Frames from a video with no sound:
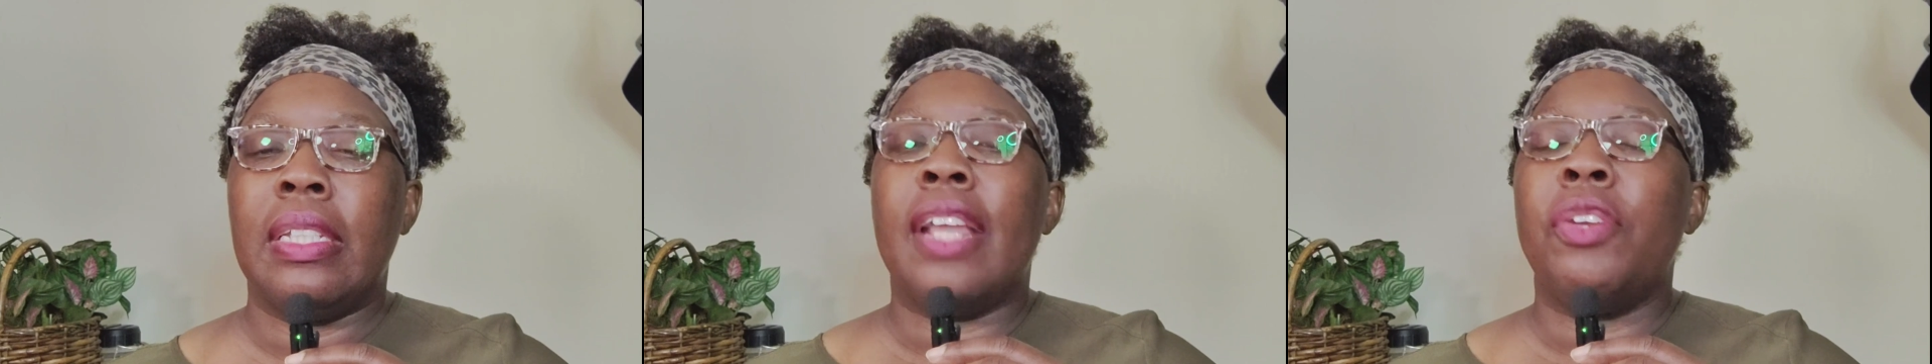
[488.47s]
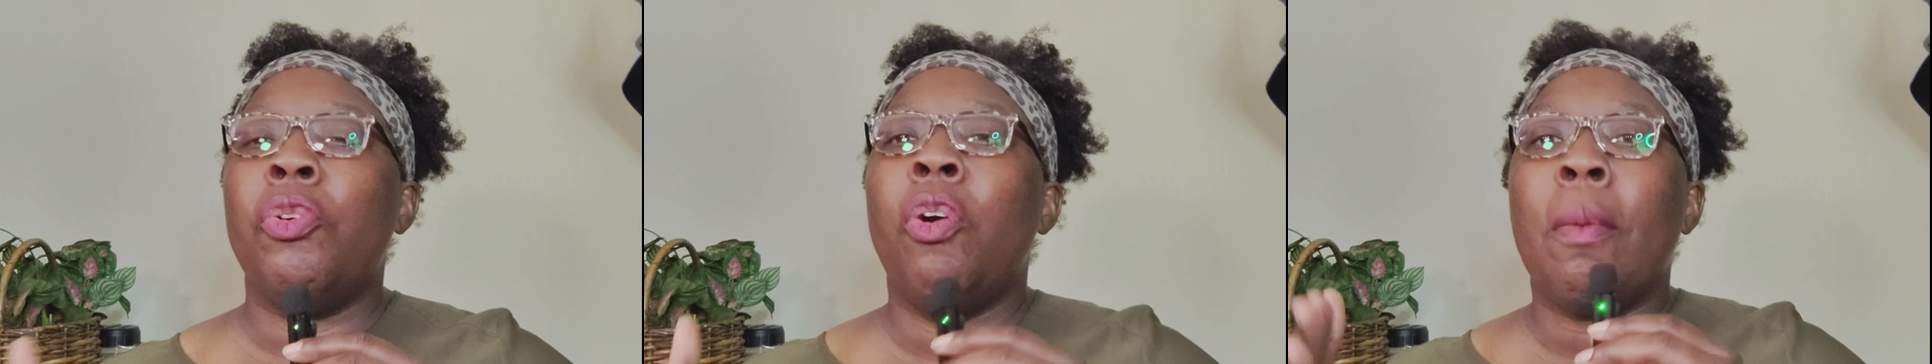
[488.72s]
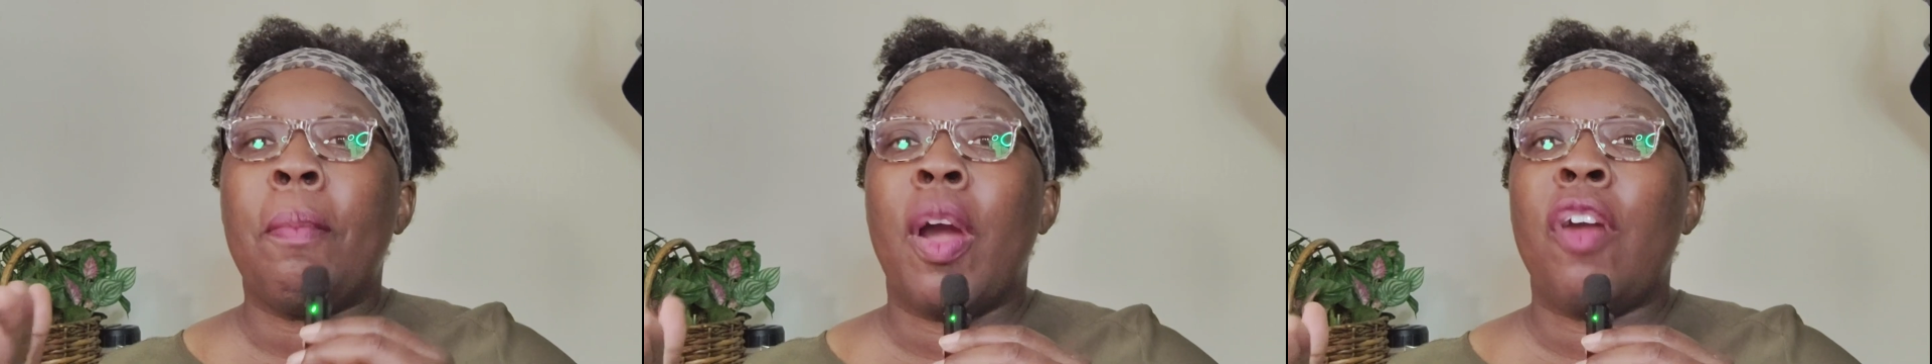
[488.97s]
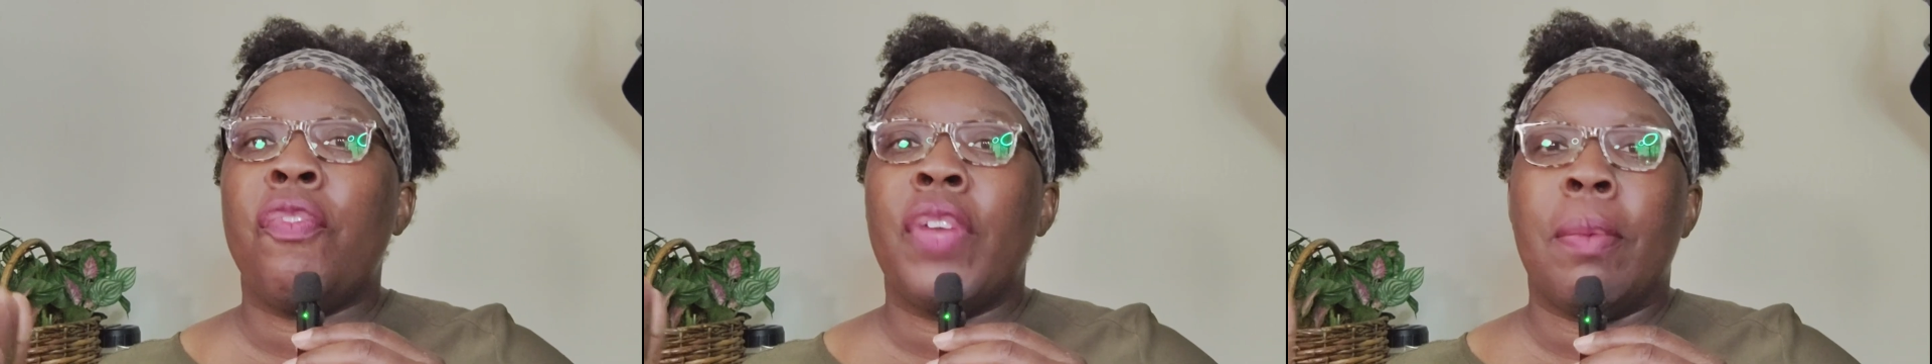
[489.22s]
Ignore
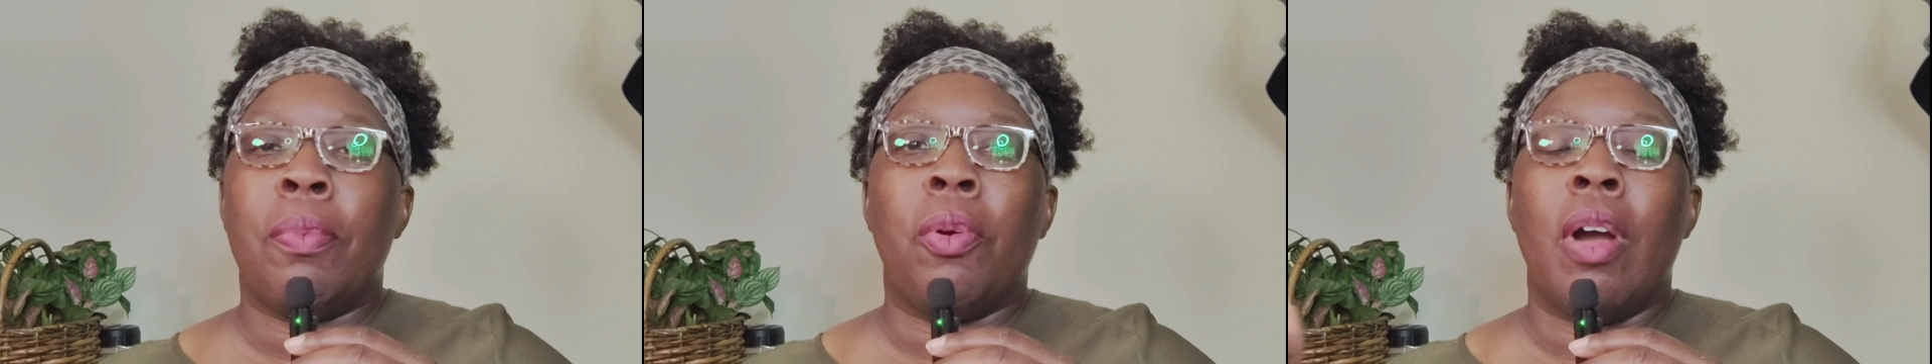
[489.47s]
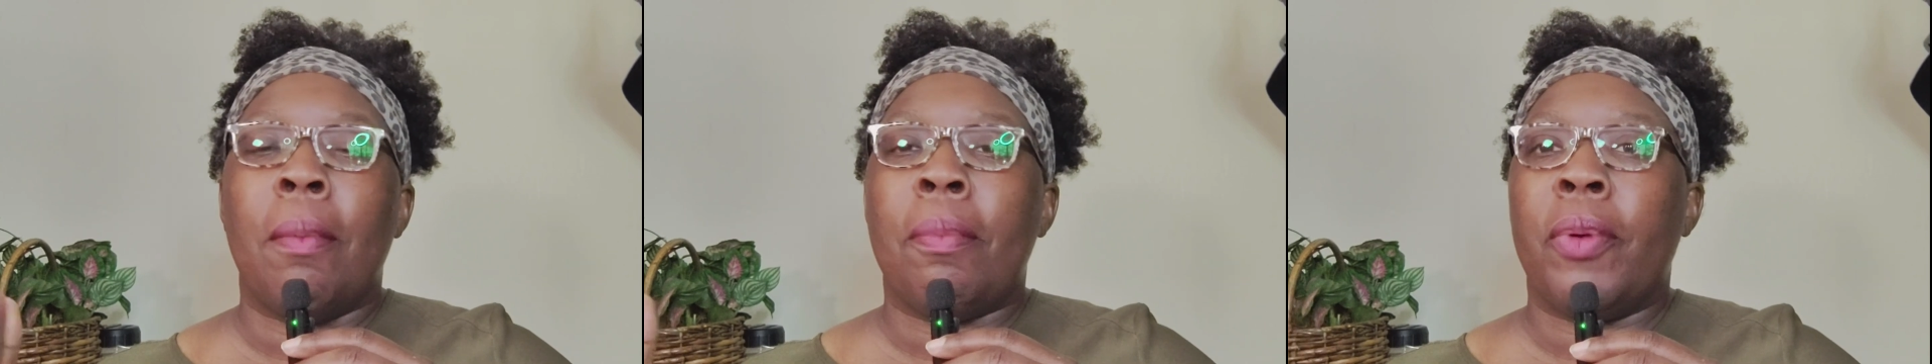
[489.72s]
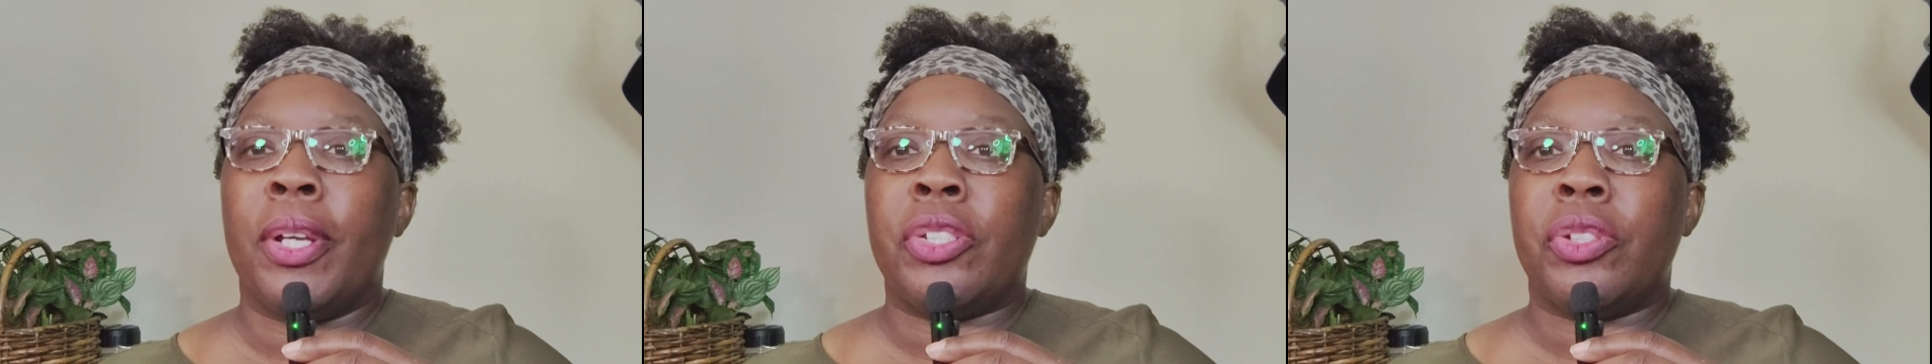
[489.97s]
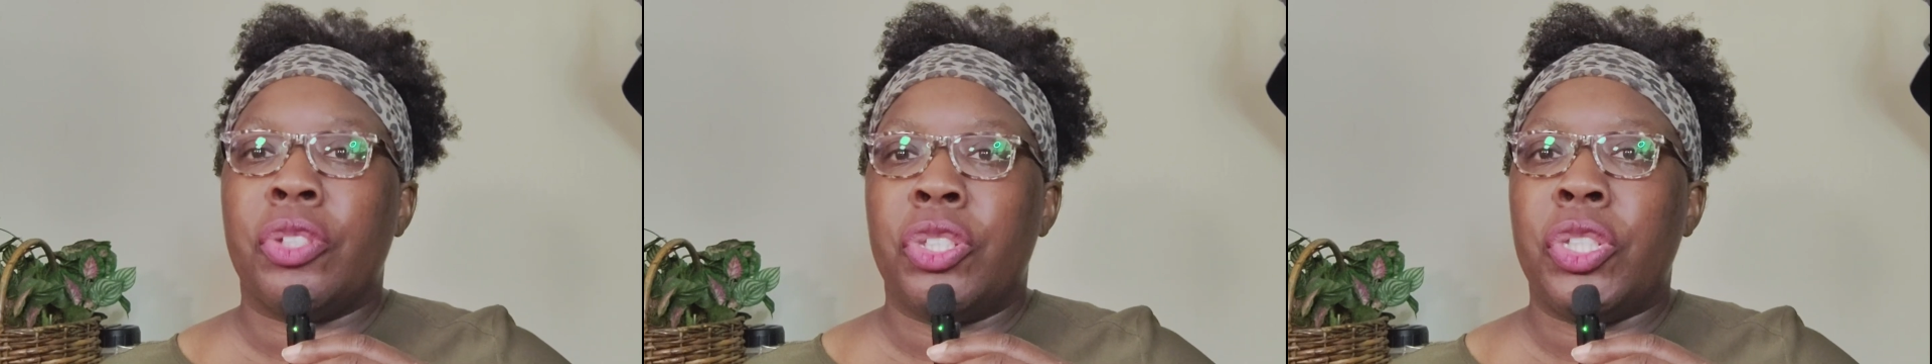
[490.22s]
perfect prompt
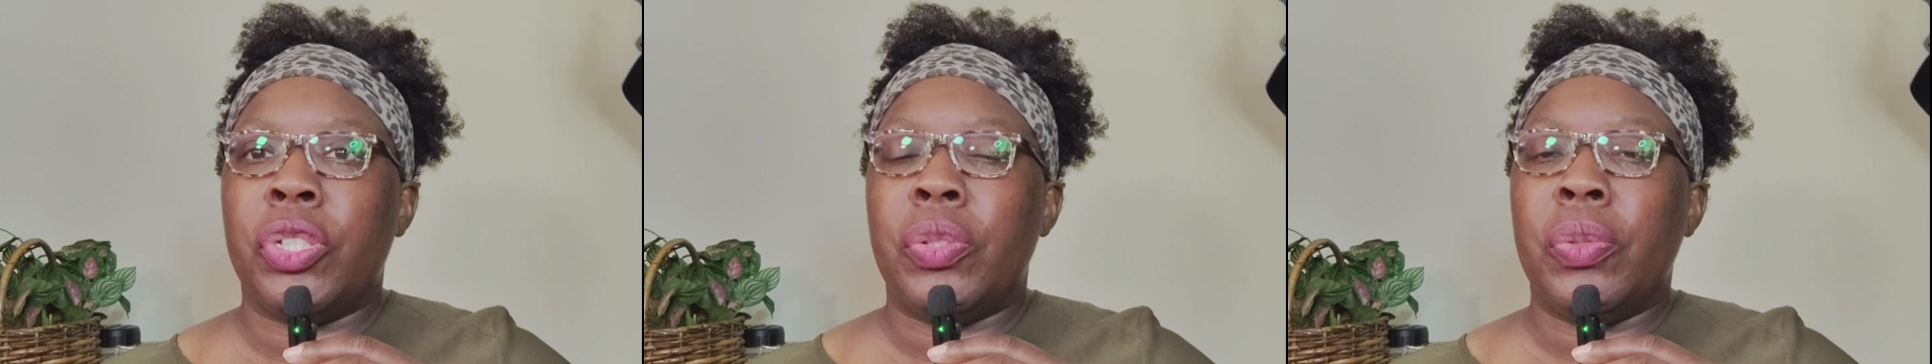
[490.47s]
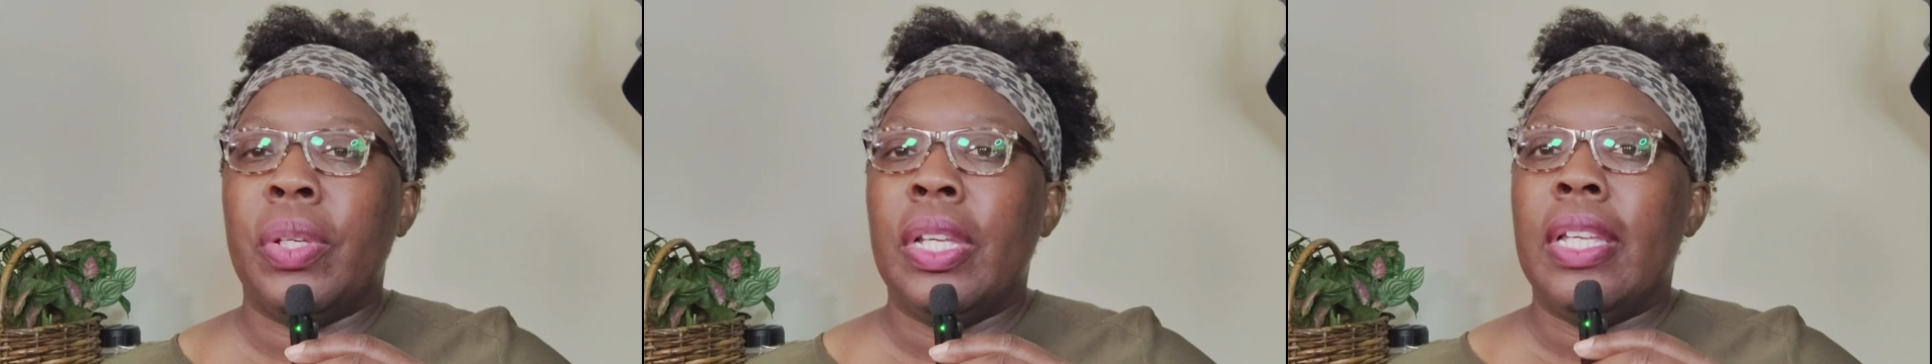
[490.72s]
pressure too.